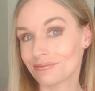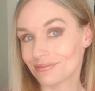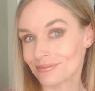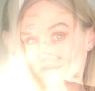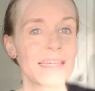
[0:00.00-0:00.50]

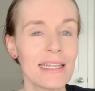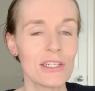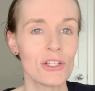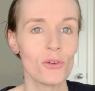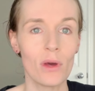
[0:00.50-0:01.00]
Let's get
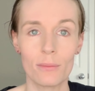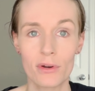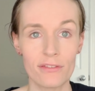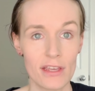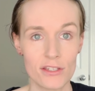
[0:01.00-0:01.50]
into a
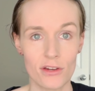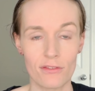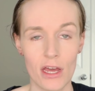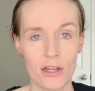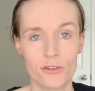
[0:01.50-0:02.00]
brief history of
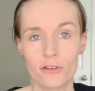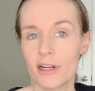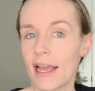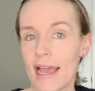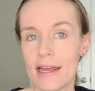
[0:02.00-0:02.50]

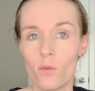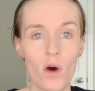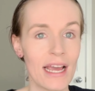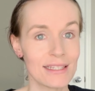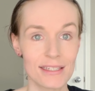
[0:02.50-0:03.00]
contouring and
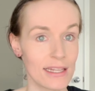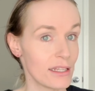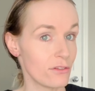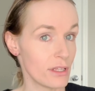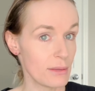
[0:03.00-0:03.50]
why it's
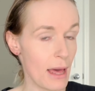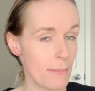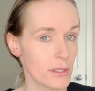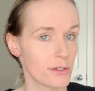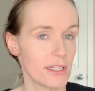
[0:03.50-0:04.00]
suddenly really
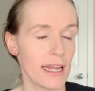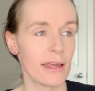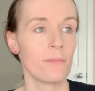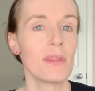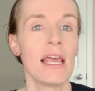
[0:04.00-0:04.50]
popular today.